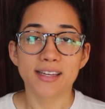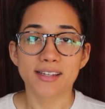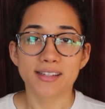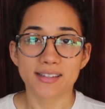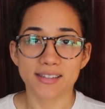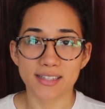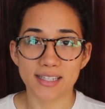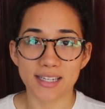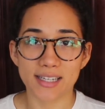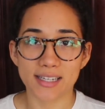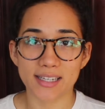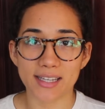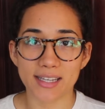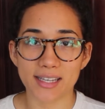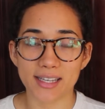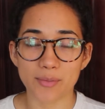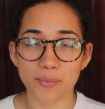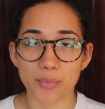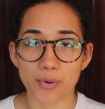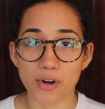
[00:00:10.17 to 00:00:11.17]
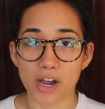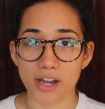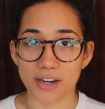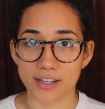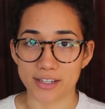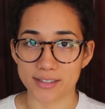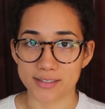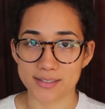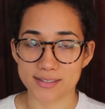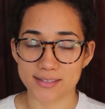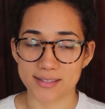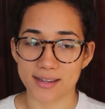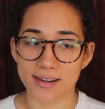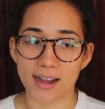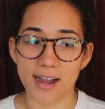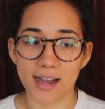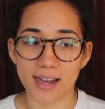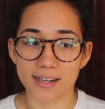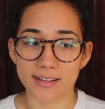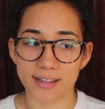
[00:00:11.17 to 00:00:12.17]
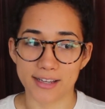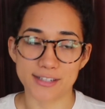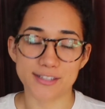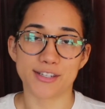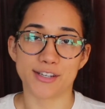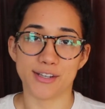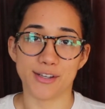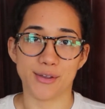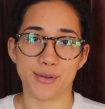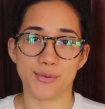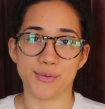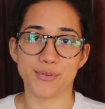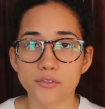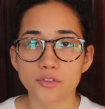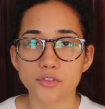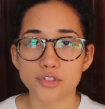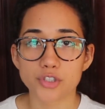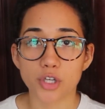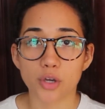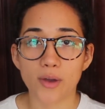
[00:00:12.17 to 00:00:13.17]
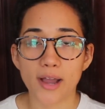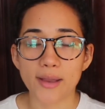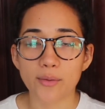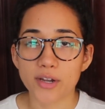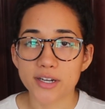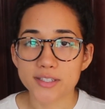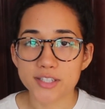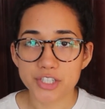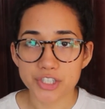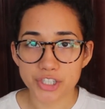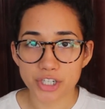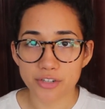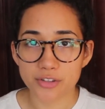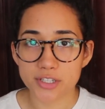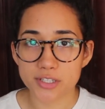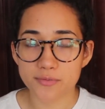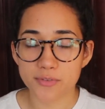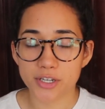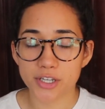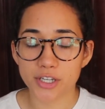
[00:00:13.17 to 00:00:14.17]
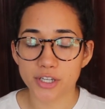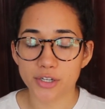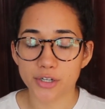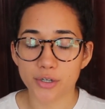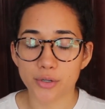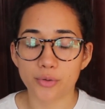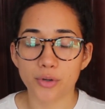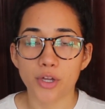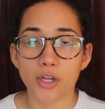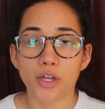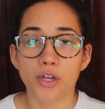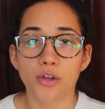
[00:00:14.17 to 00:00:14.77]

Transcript: cleaning products that I like to use. So I wanted to share this video